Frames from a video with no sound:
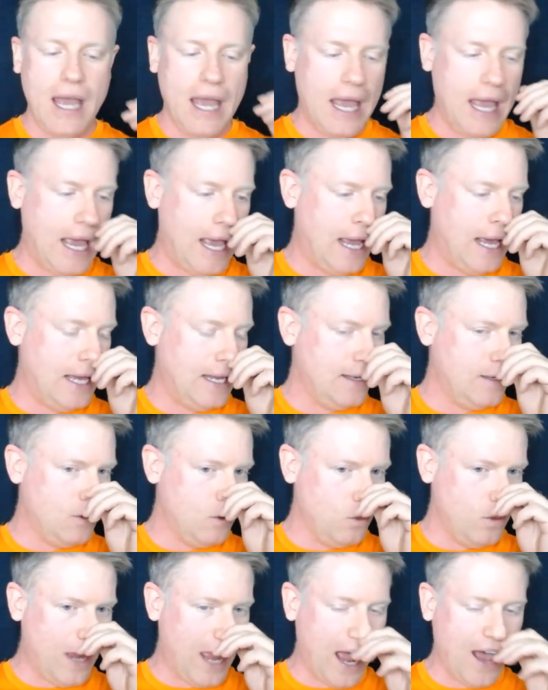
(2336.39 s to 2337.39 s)
And
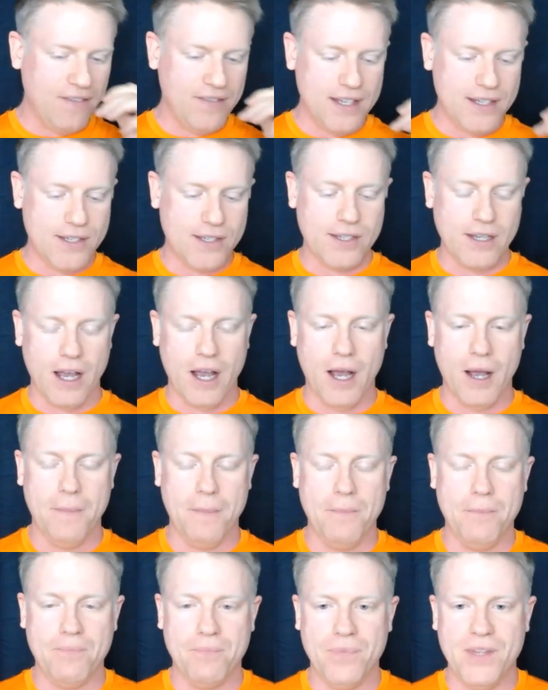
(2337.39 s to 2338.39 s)
we have this
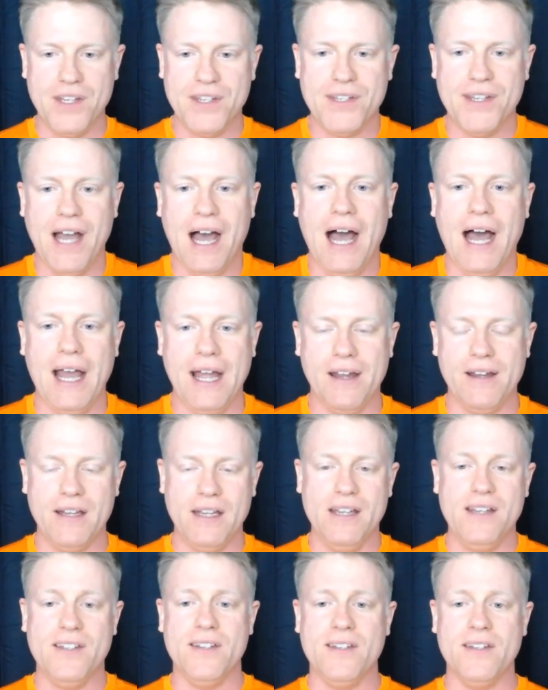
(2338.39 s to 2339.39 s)
this guy.
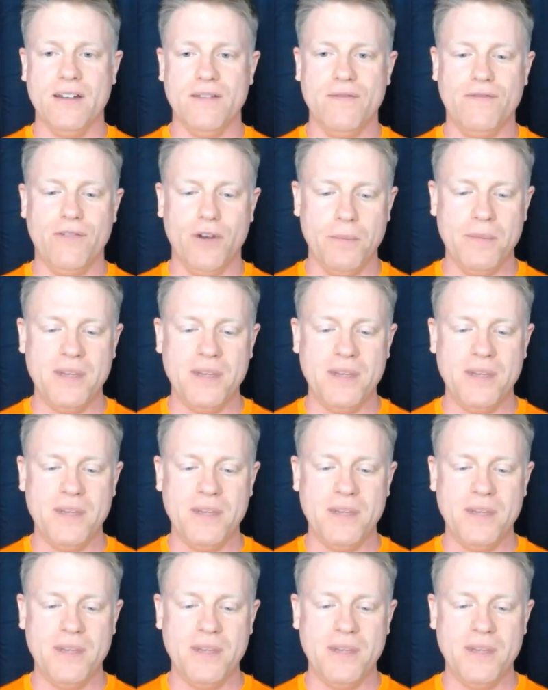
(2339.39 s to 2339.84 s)
He isn't from